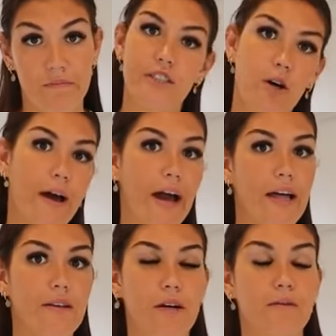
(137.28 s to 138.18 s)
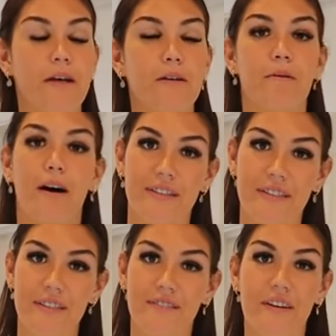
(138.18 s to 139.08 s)
So I highly recommend
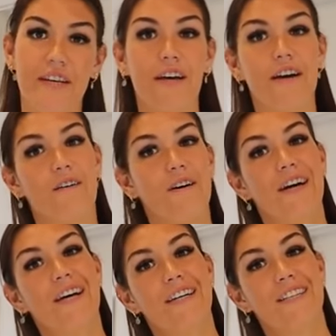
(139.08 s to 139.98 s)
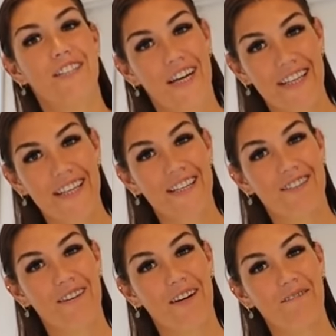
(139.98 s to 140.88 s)
pausing this video, checking
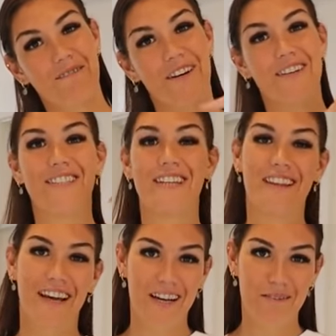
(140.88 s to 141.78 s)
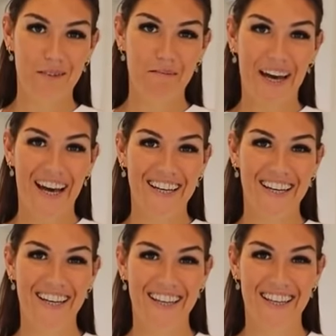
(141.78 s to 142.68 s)
this one out first, and then coming back.
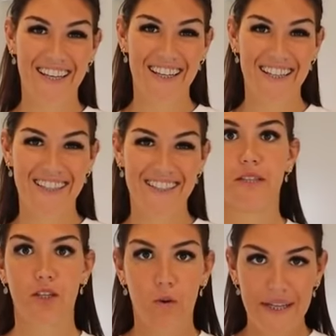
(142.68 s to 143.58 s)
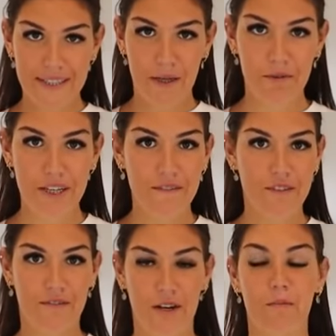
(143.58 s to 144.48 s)
But the quick summary of
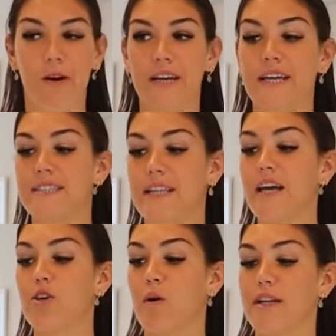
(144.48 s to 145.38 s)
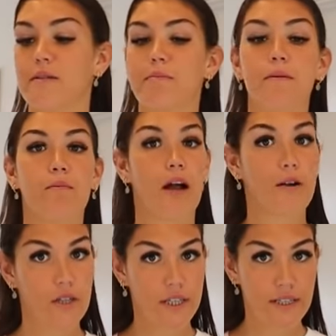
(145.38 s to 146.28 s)
the framework is that you want to be
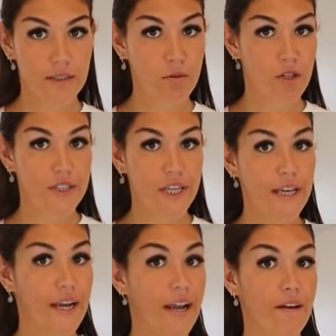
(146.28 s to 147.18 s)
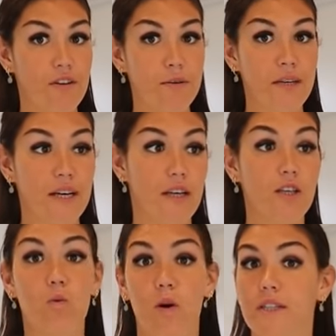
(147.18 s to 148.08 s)
prioritizing protein at every
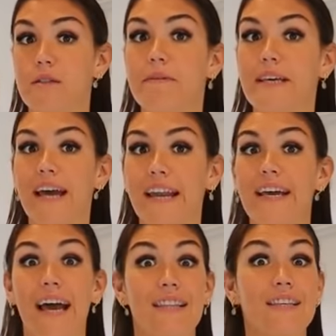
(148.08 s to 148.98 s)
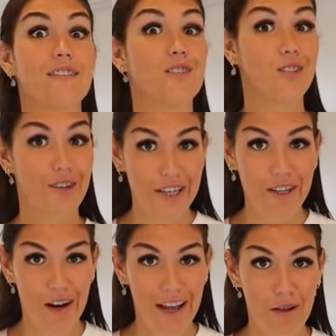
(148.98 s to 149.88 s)
meal. You want to be getting at least 30
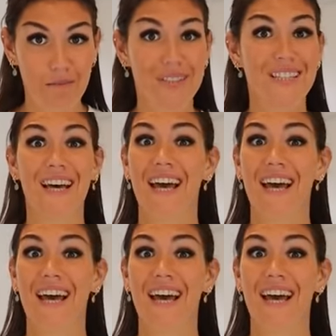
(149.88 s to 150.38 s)
grams